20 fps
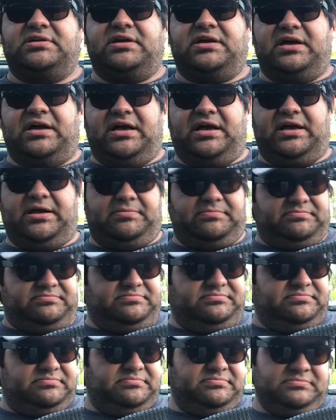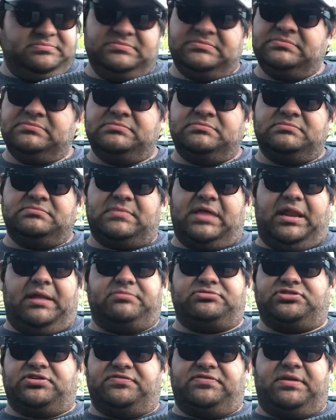And
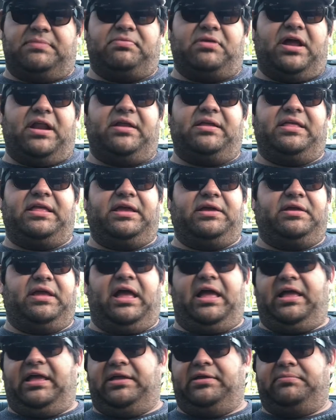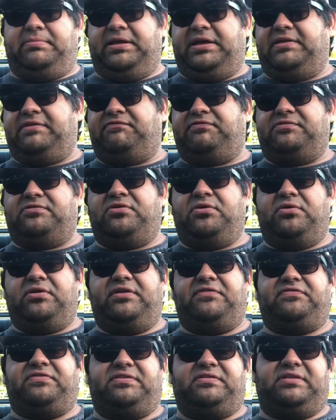I'm sure if they brought it'd be
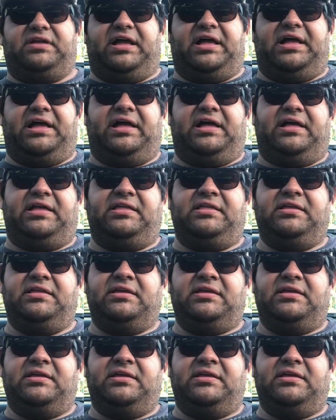cool if the